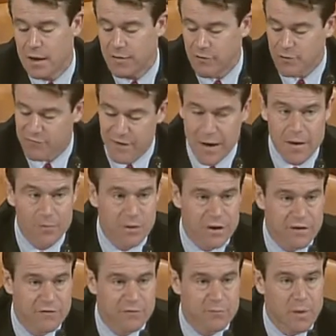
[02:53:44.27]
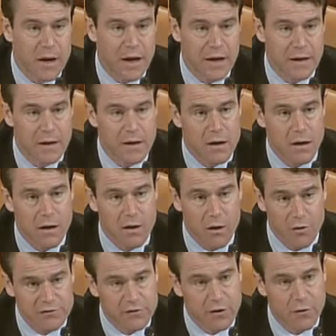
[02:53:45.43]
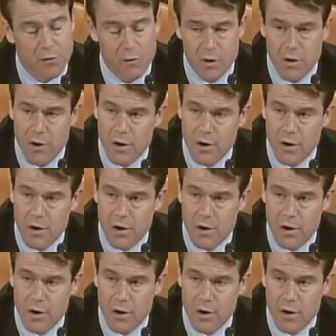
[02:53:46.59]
and their families by also